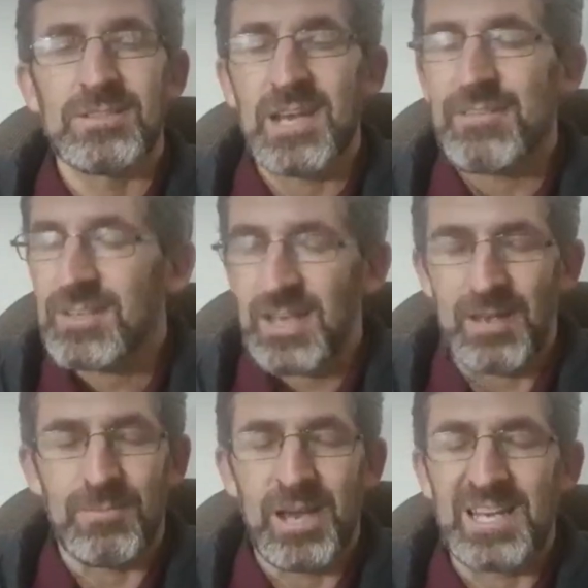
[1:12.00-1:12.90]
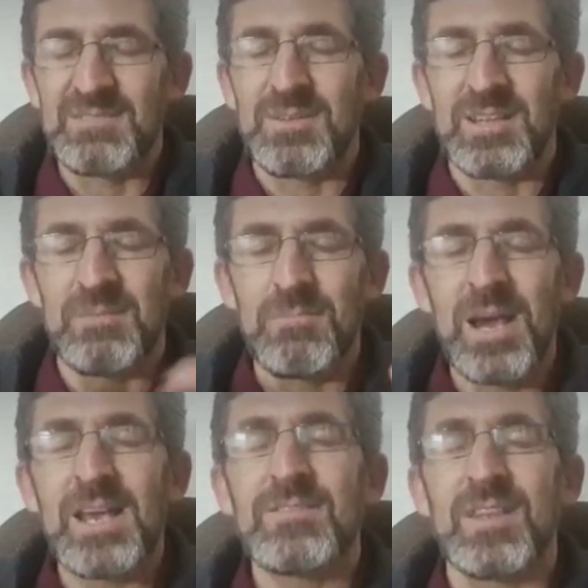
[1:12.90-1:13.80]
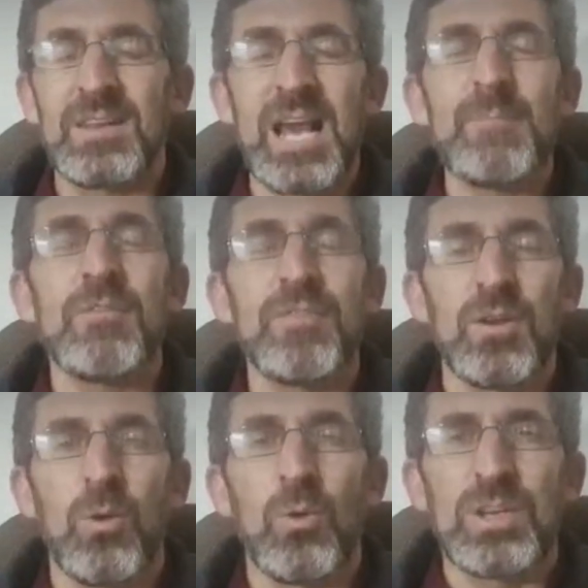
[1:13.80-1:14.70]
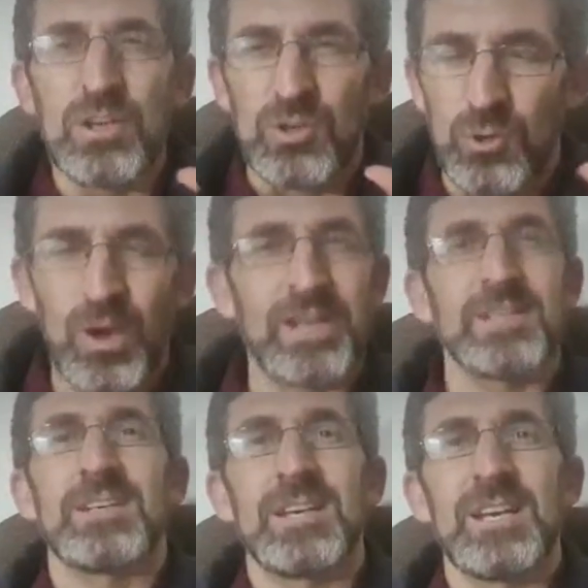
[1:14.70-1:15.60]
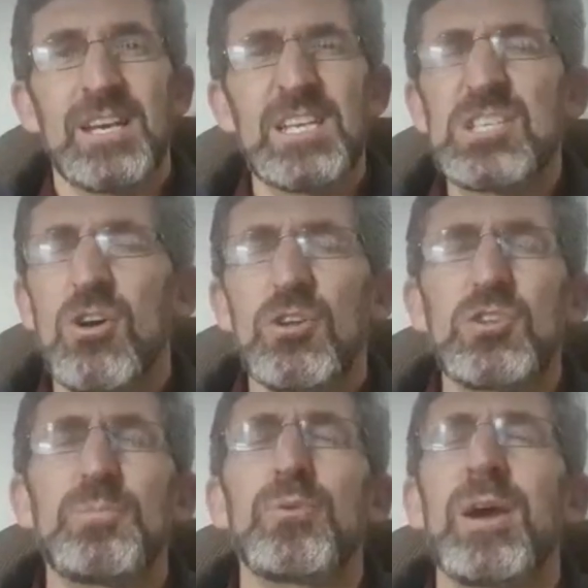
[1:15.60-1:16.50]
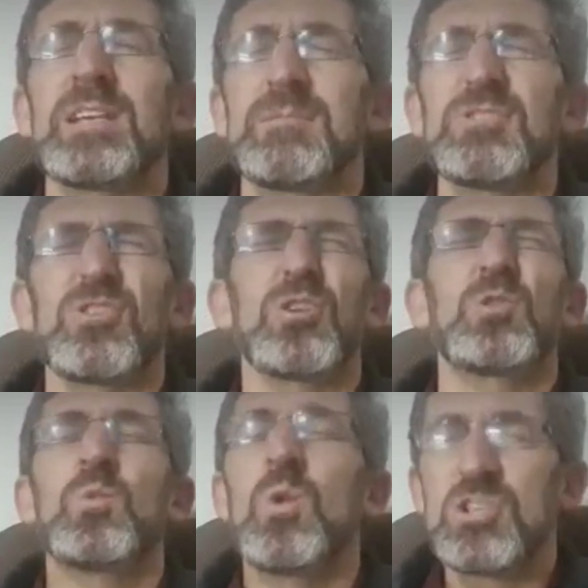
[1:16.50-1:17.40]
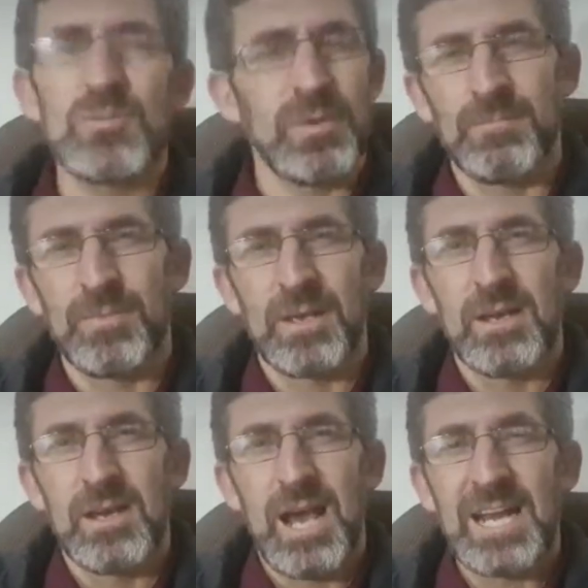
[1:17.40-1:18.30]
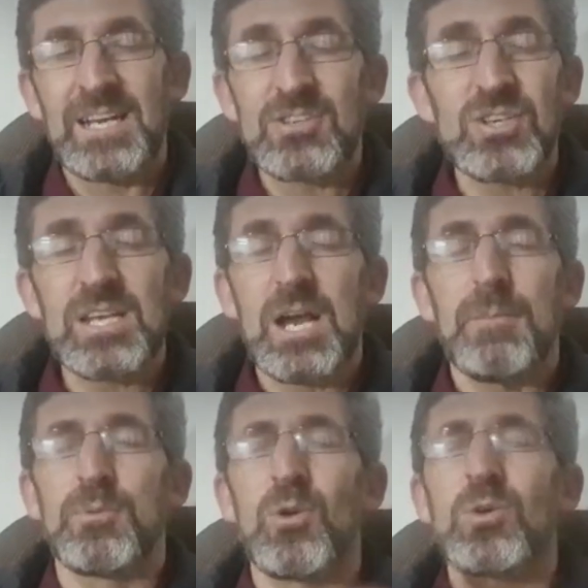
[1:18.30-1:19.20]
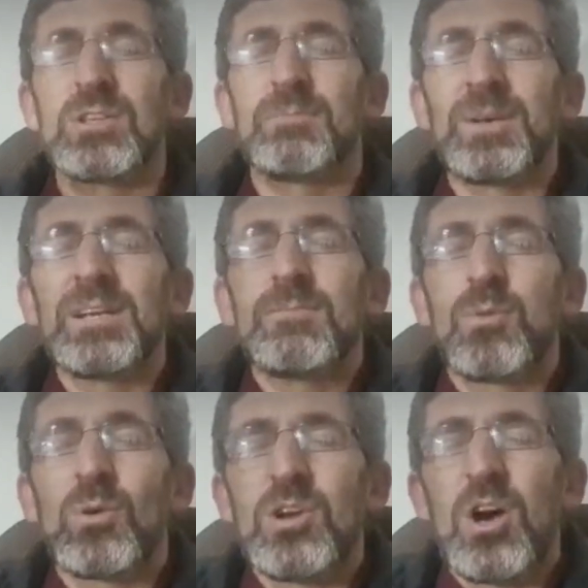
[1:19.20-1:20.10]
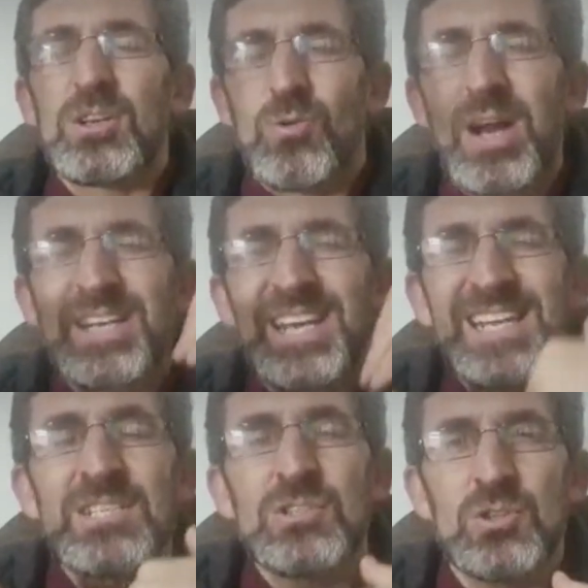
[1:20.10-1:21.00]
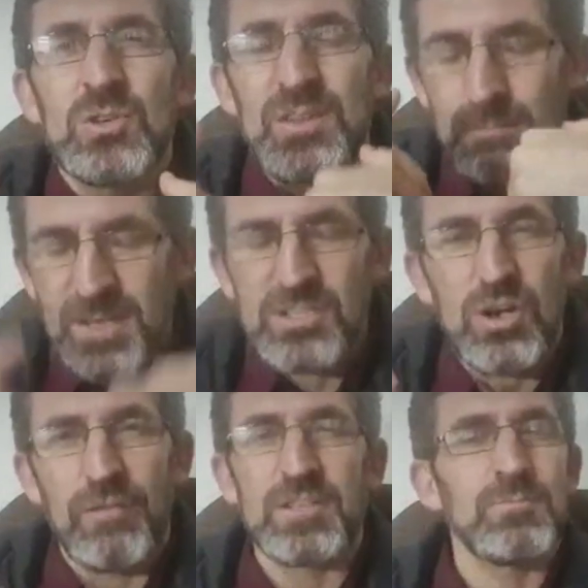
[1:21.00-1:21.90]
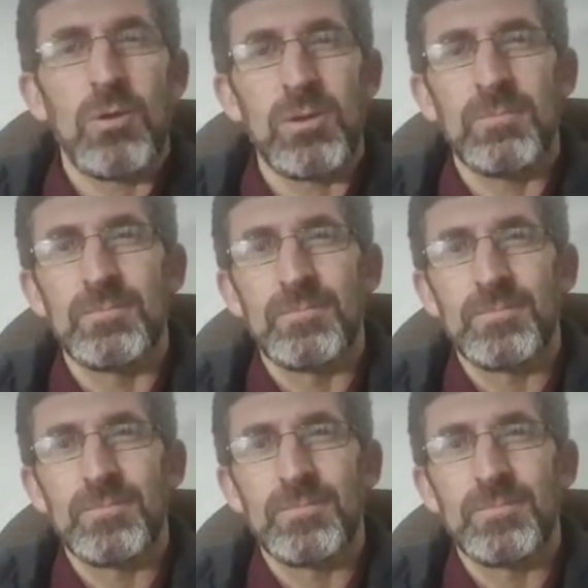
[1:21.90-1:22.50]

David came and he made the name of the Lord great. He started to praise him. He started to worship him. And he literally brought God right into the midst of his problem.